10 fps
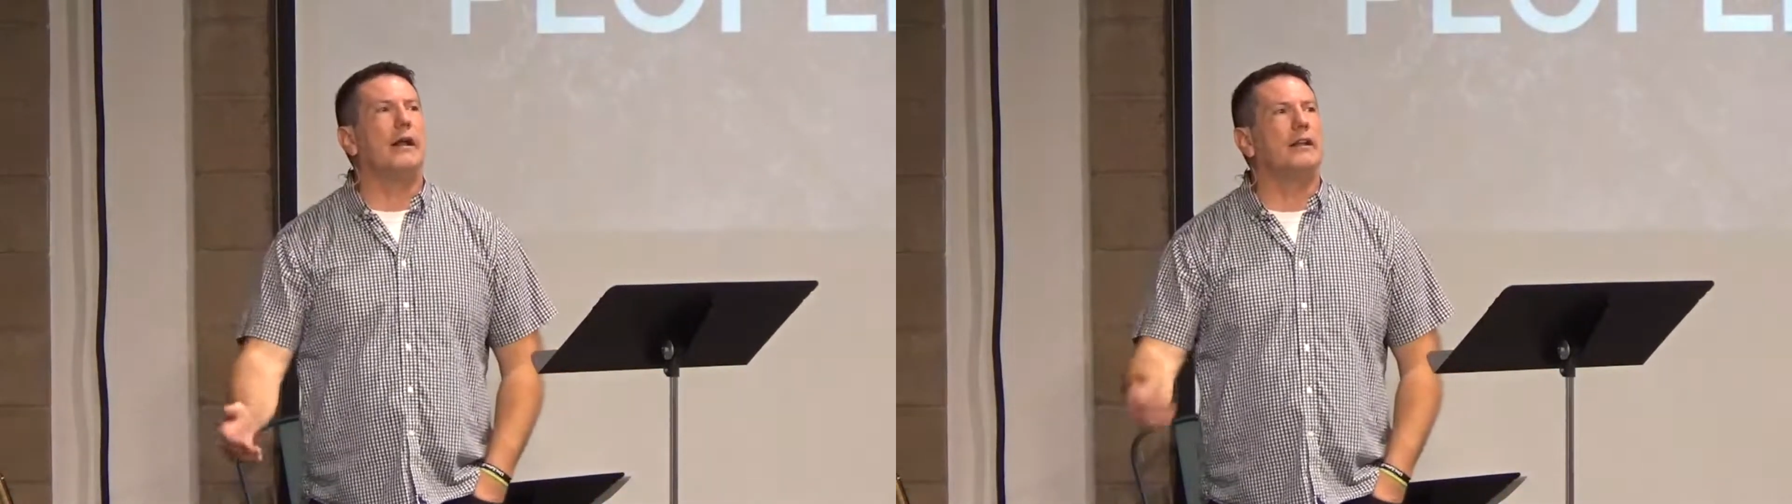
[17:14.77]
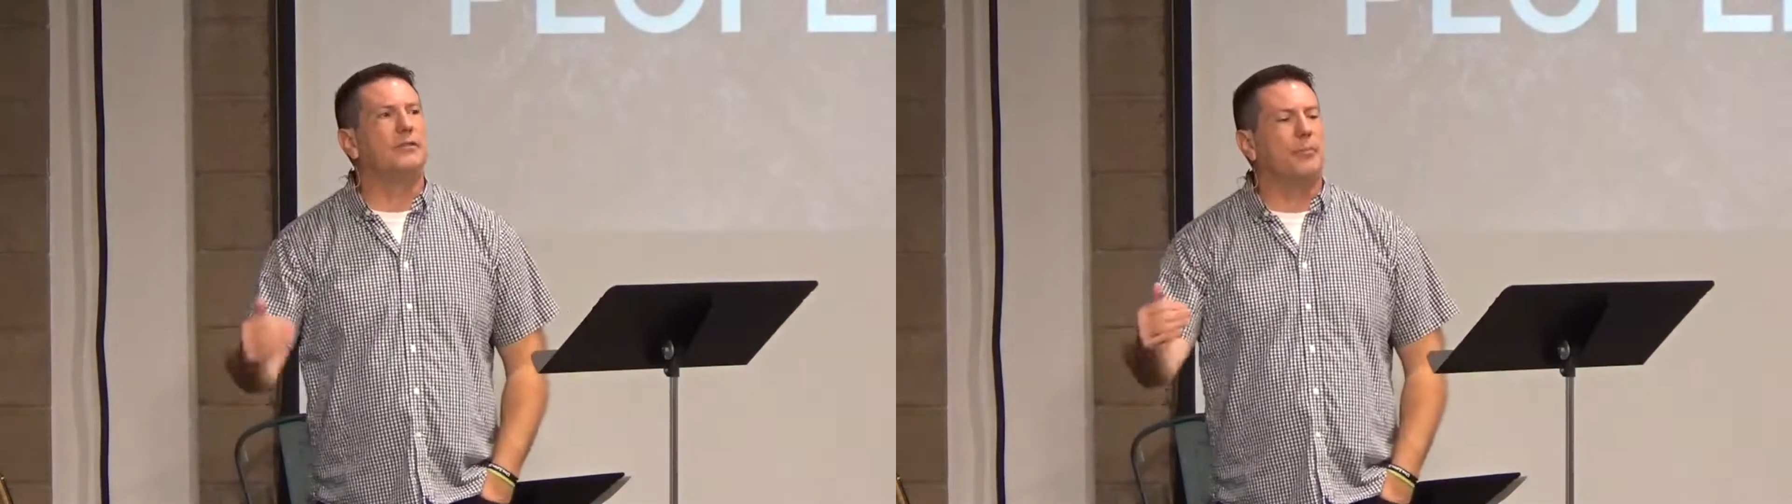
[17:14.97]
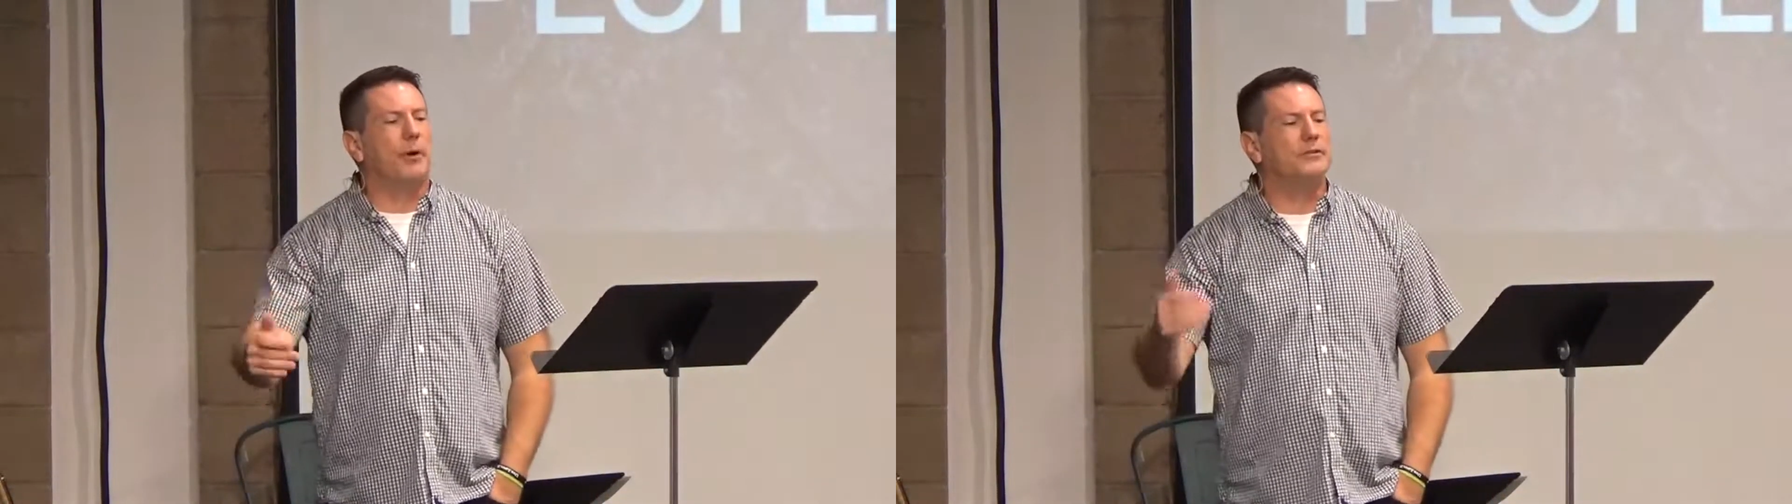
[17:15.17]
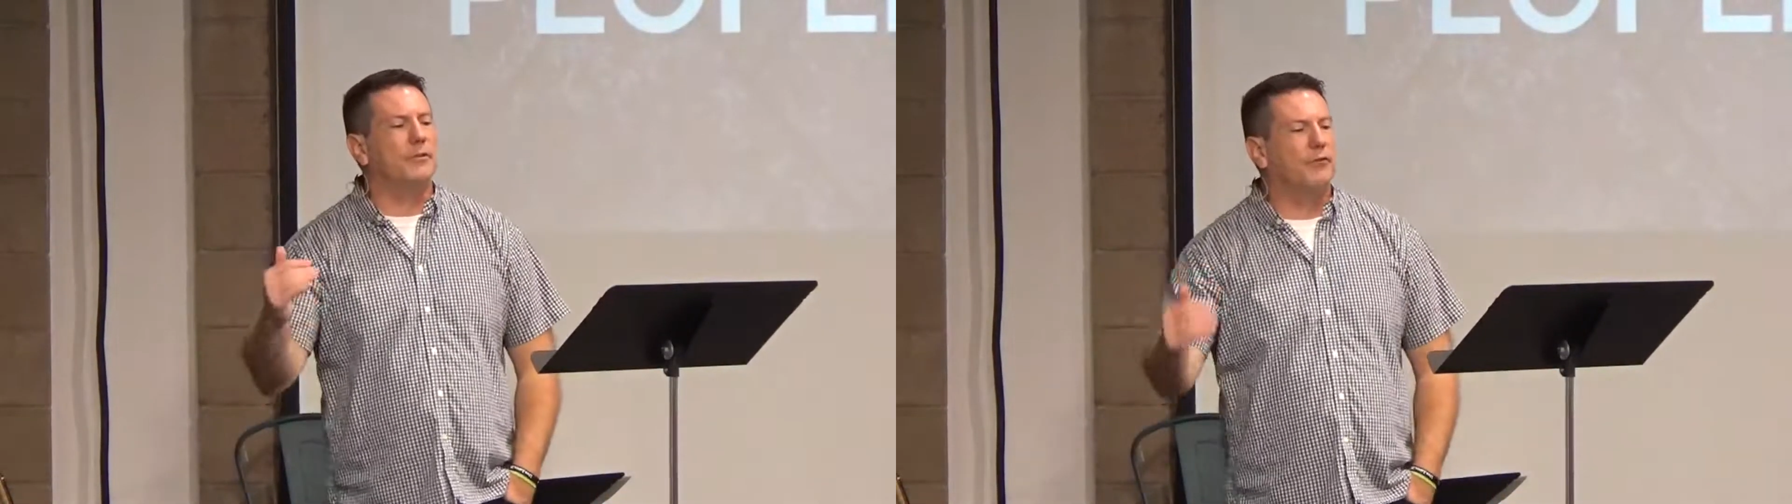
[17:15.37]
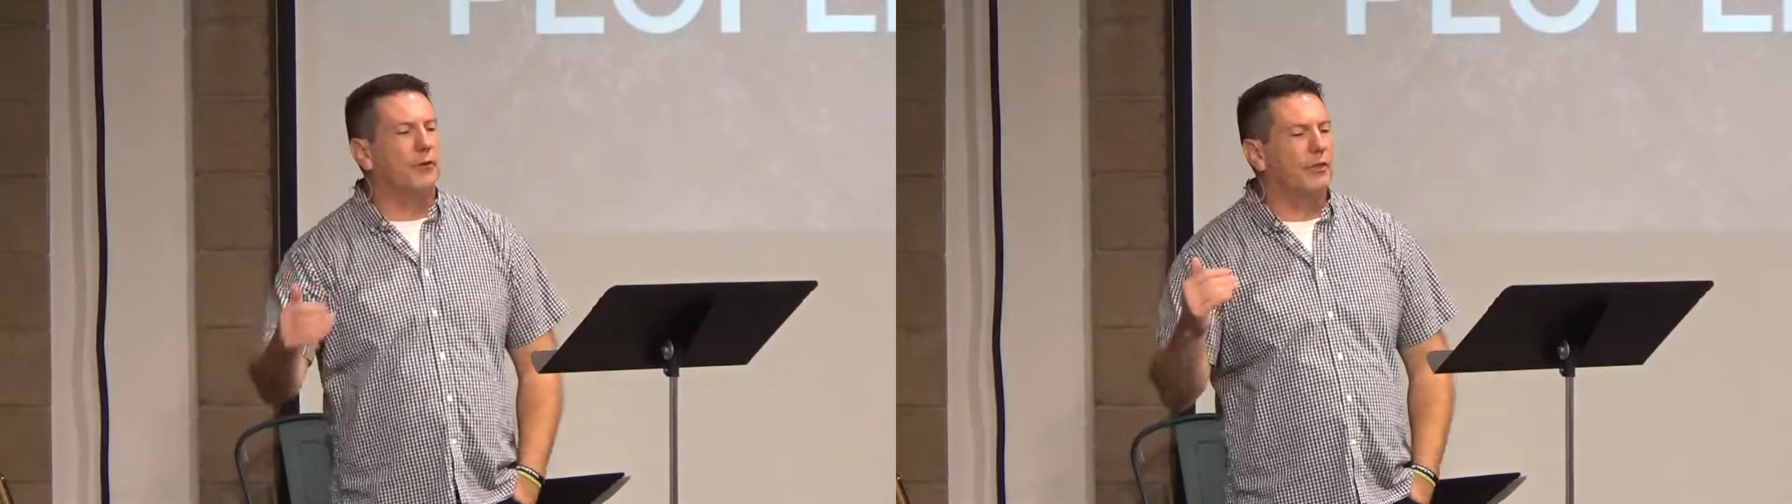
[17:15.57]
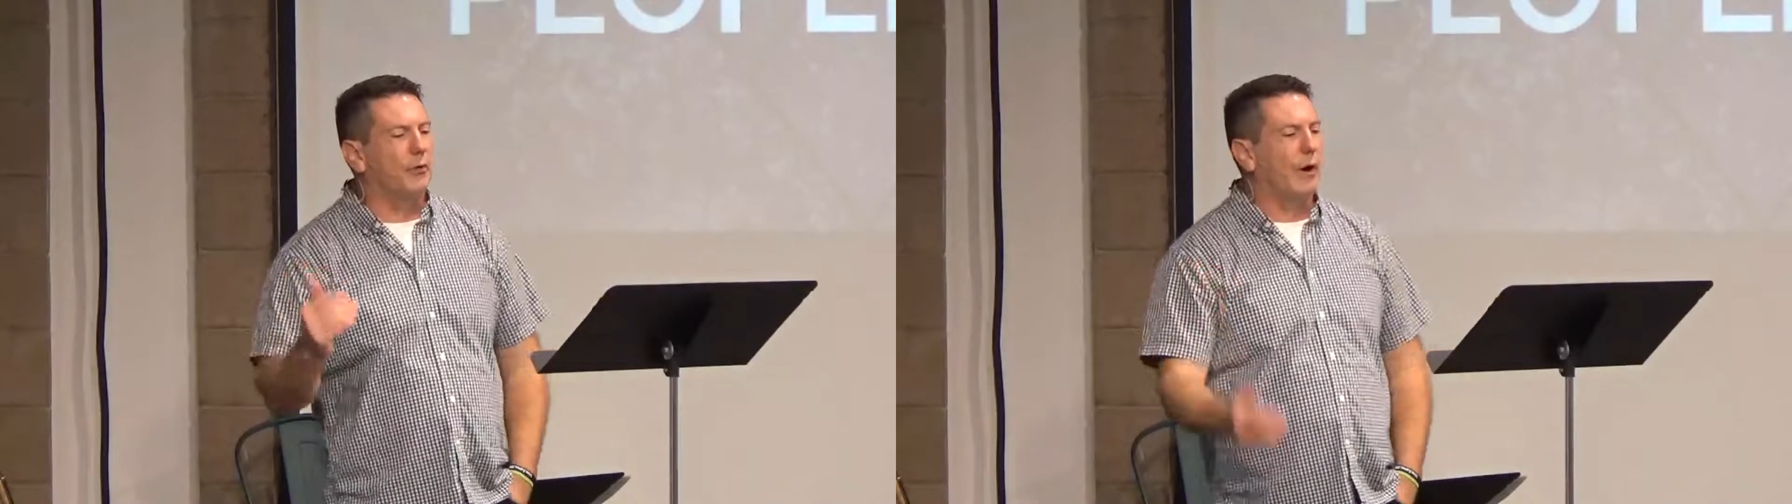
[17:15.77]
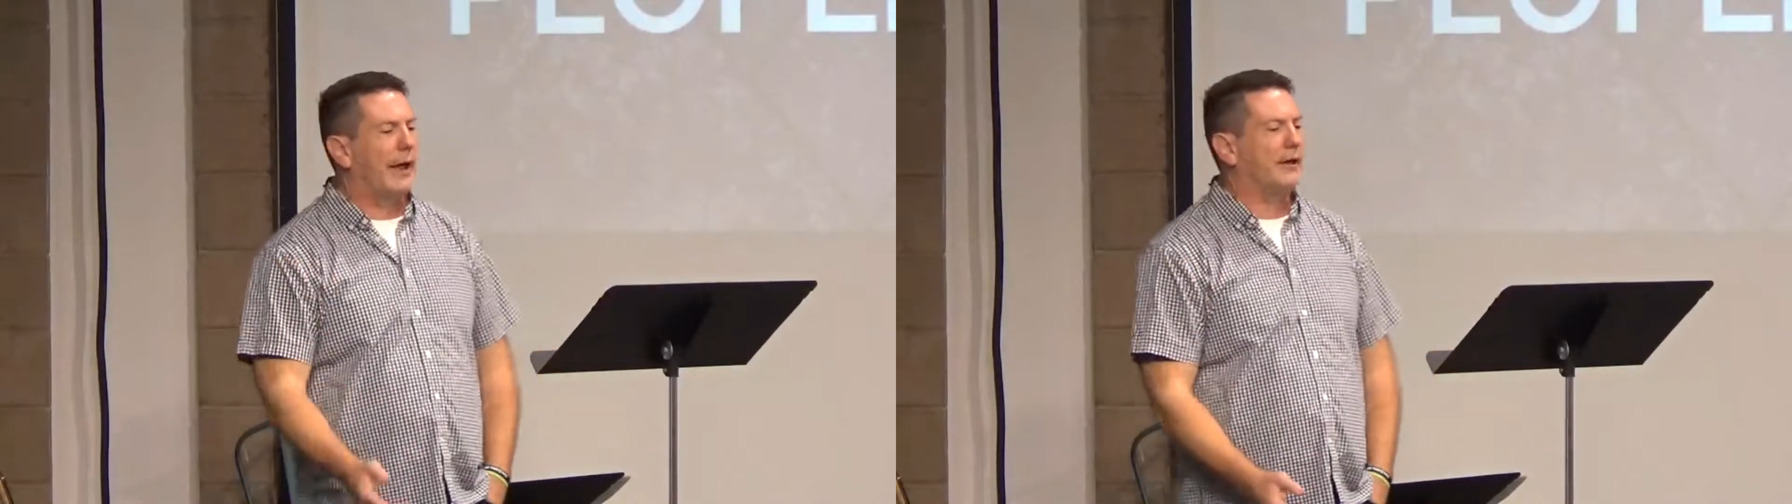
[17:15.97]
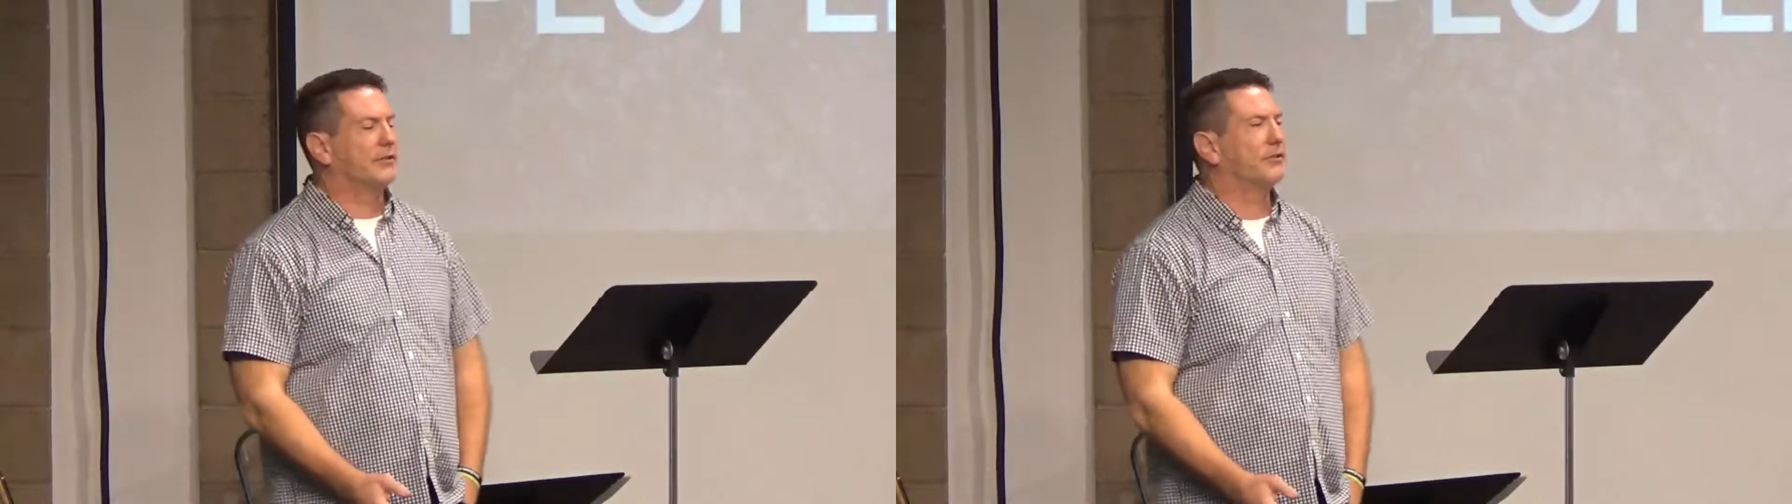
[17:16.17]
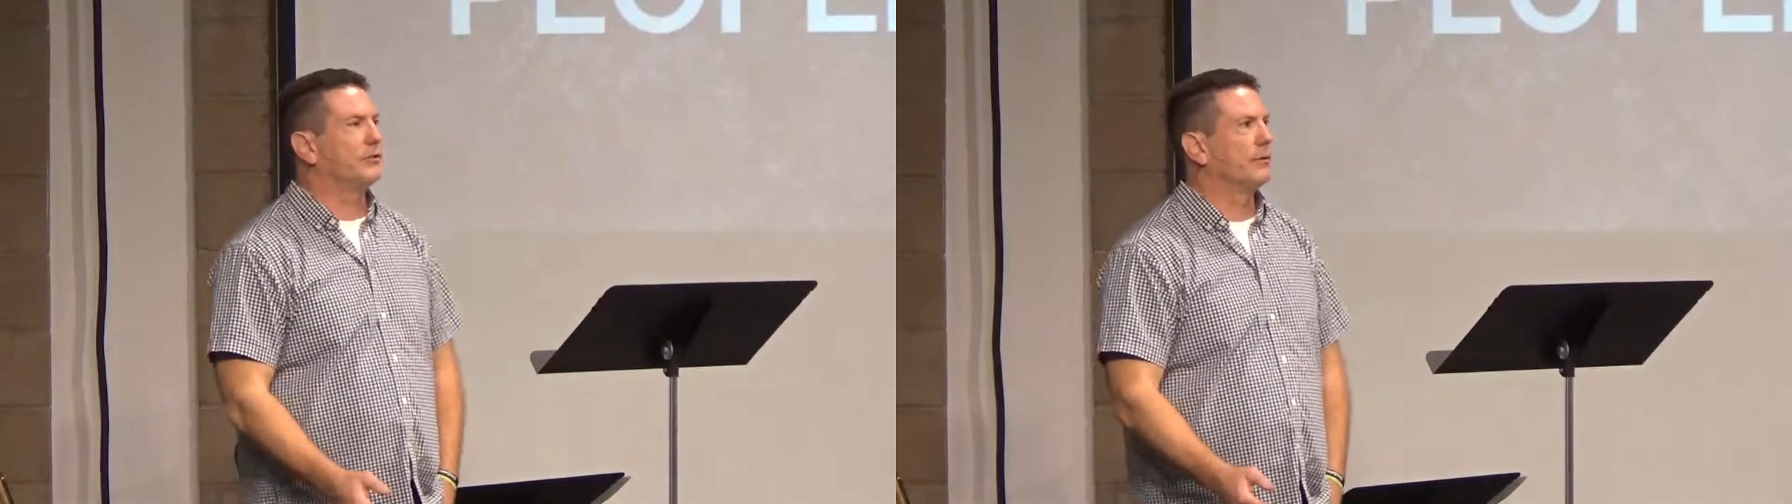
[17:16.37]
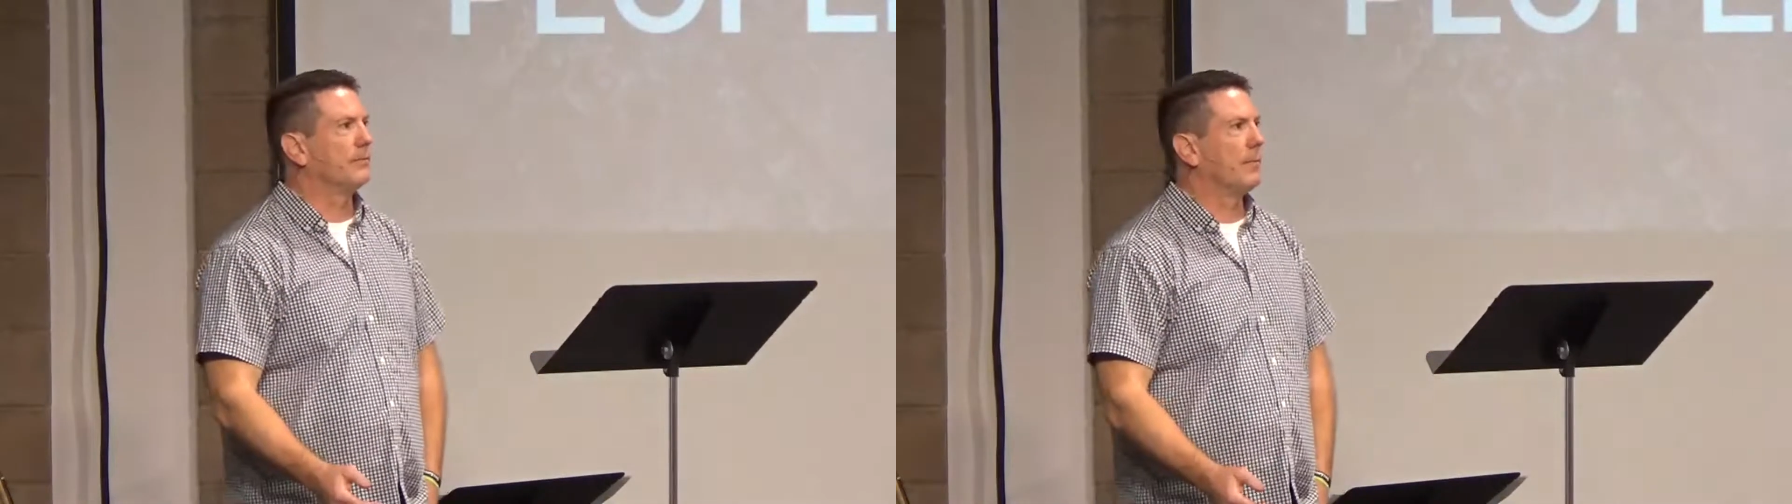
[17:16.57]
is a bunch of filthy rags.